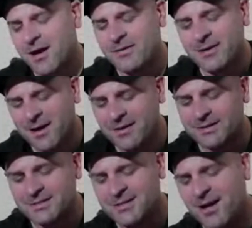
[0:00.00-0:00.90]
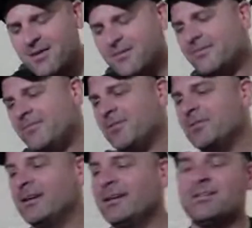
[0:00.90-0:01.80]
young and so
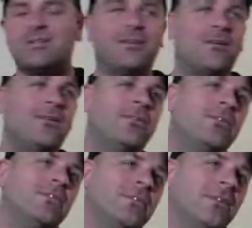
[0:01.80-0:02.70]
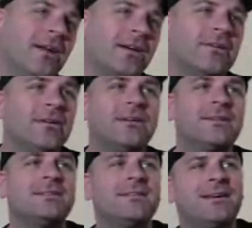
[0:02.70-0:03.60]
foolish, Lord, I
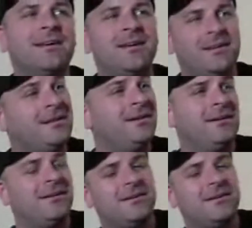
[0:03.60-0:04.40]
couldn't see.